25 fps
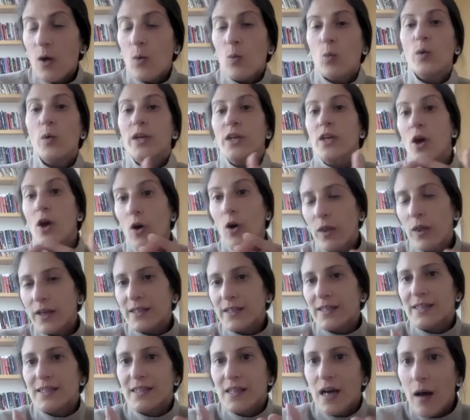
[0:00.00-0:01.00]
We know that
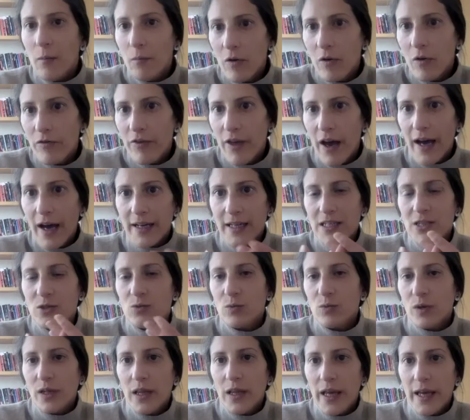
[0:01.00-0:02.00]
some of that is
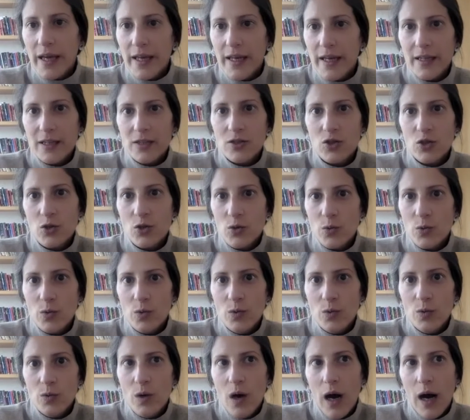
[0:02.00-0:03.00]
related
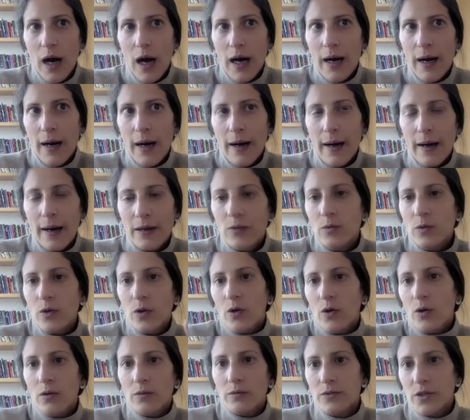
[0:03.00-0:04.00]
to, uh, you
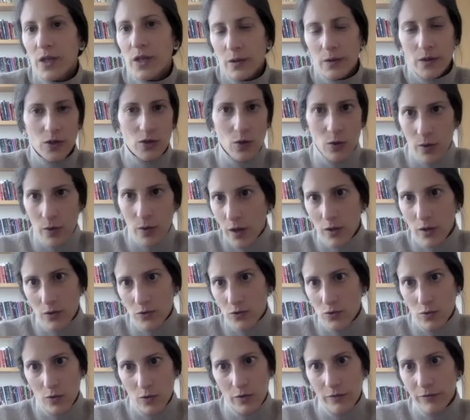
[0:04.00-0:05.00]
know, territorial
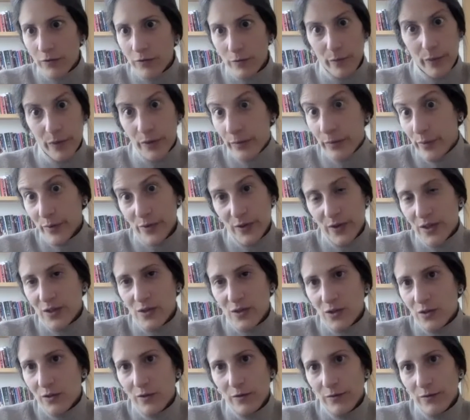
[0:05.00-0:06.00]
control for purposes
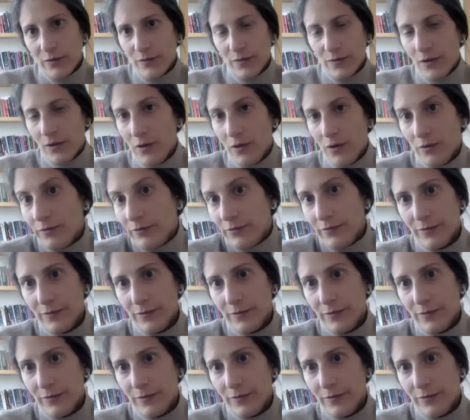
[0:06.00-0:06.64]
of, of